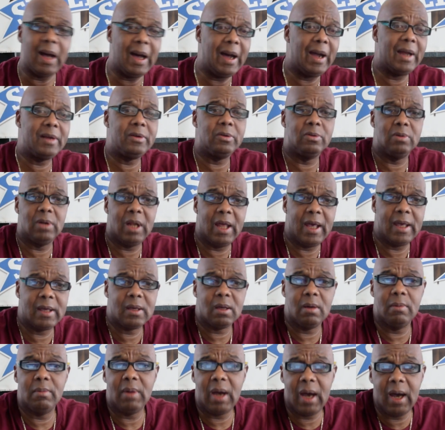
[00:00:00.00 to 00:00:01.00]
I don't
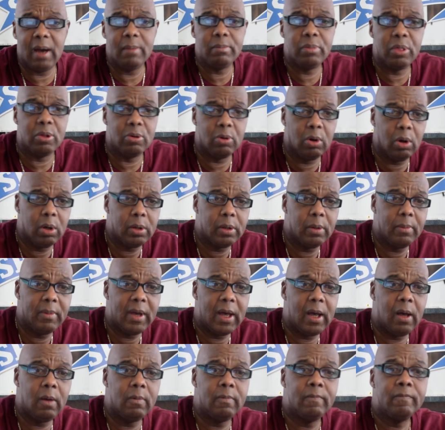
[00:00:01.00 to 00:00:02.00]
like him. I'm throwing him
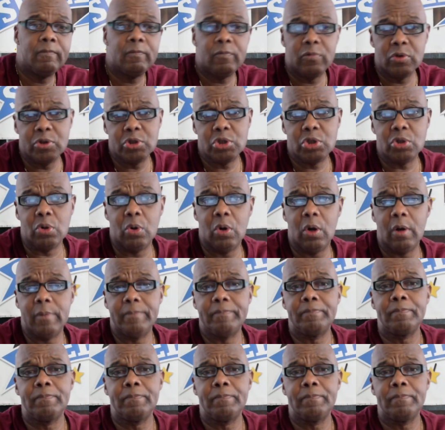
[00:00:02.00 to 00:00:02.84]
out for sure.